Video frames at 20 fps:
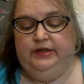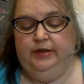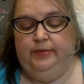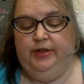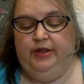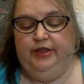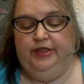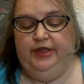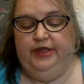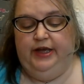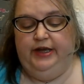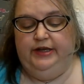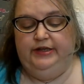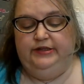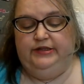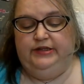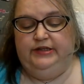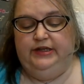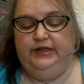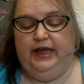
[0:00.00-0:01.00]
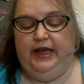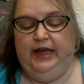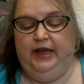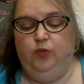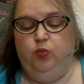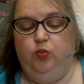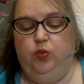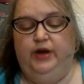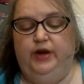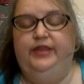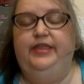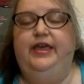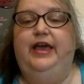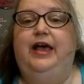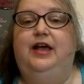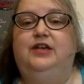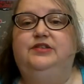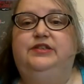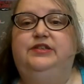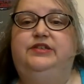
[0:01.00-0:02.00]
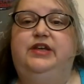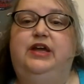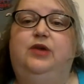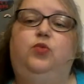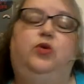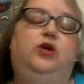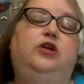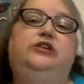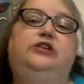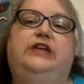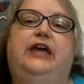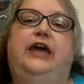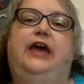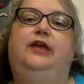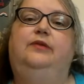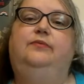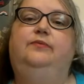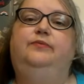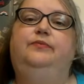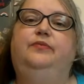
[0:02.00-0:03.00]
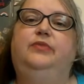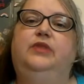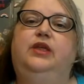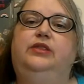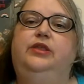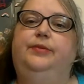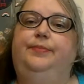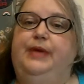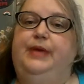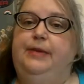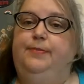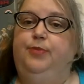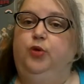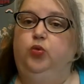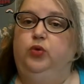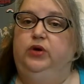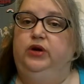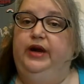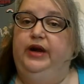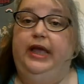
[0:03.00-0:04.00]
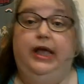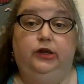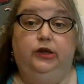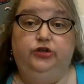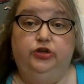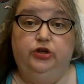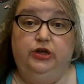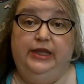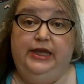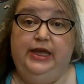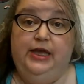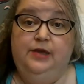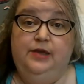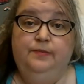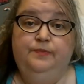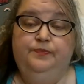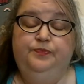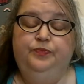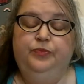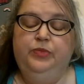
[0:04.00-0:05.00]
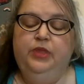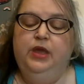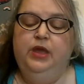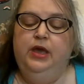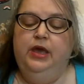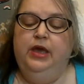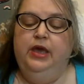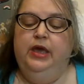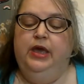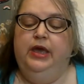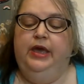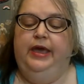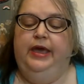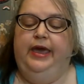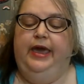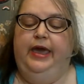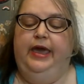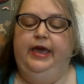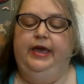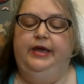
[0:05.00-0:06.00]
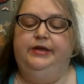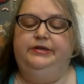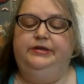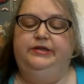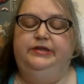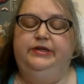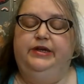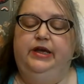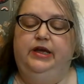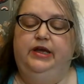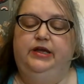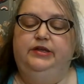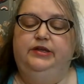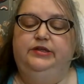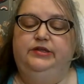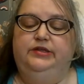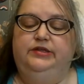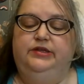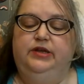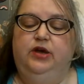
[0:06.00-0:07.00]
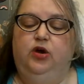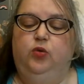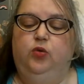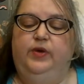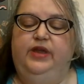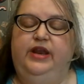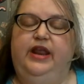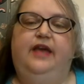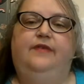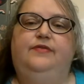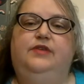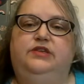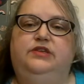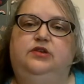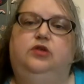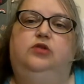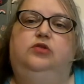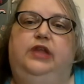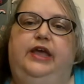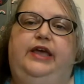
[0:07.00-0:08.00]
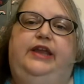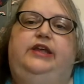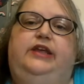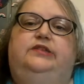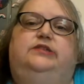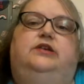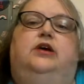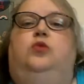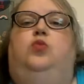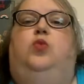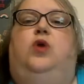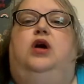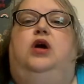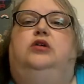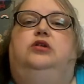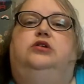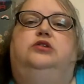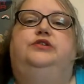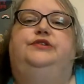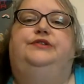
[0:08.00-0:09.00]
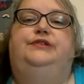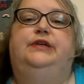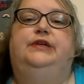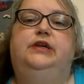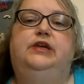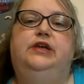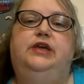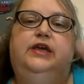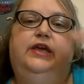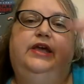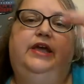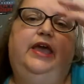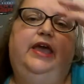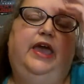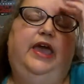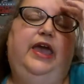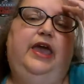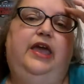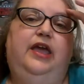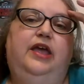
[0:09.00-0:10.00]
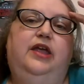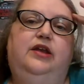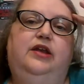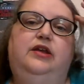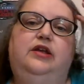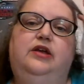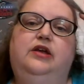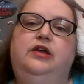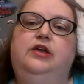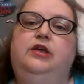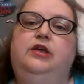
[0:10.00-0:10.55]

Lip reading: of the things, like one of the houses I worked at, the people were elderly, and so we'd have these old ladies on walkers, and